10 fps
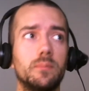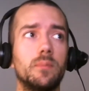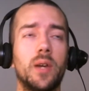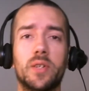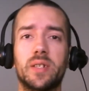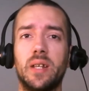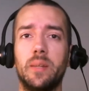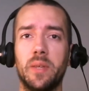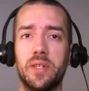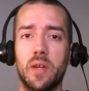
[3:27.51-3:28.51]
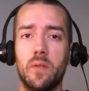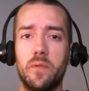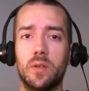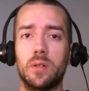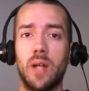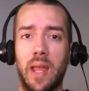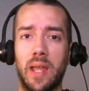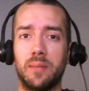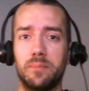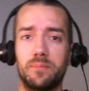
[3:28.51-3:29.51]
understandably so for
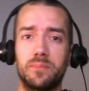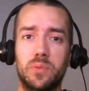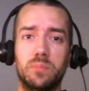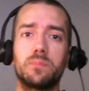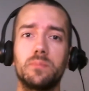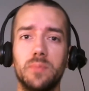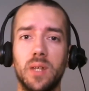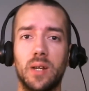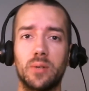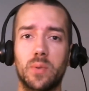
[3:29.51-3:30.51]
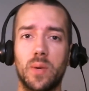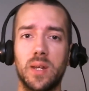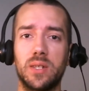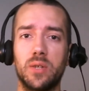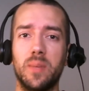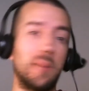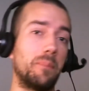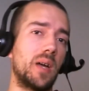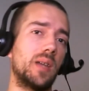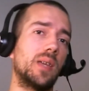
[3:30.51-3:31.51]
a 22-minute
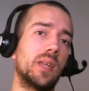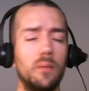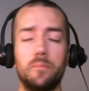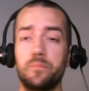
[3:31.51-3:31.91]
pilot.